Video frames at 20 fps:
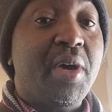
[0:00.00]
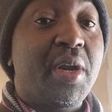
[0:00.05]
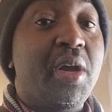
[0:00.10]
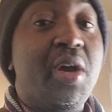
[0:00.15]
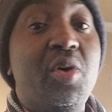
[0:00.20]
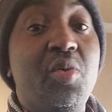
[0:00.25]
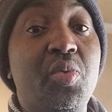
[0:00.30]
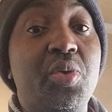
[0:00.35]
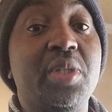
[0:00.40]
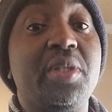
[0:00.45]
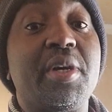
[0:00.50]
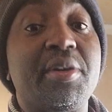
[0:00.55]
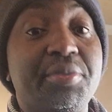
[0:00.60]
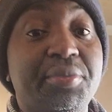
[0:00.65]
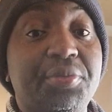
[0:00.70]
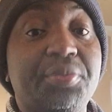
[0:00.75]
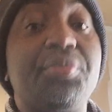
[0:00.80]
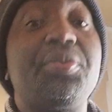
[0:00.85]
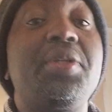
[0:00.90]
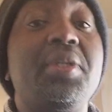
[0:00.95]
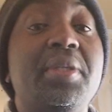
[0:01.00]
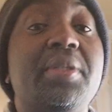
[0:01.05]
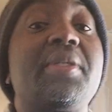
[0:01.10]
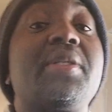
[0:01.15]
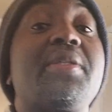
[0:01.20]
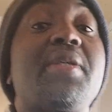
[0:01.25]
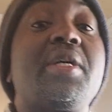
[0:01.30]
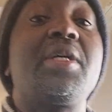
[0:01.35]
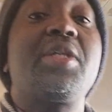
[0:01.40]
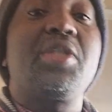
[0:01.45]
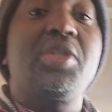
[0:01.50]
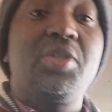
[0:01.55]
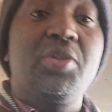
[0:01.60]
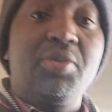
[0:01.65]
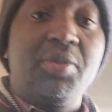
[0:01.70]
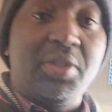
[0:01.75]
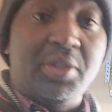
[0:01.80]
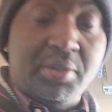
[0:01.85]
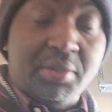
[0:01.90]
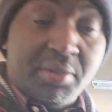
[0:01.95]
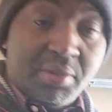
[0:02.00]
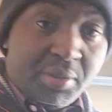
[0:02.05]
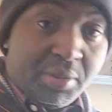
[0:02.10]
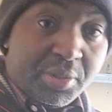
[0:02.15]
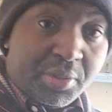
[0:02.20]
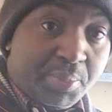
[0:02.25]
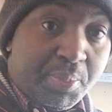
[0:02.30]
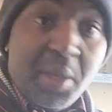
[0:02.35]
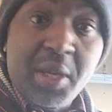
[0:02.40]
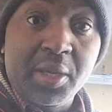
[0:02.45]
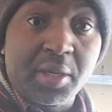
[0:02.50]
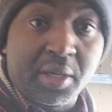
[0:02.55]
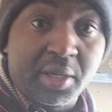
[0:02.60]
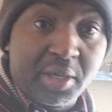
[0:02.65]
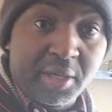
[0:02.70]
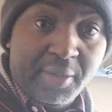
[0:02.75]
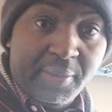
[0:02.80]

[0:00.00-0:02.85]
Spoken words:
language I feel that I should speak.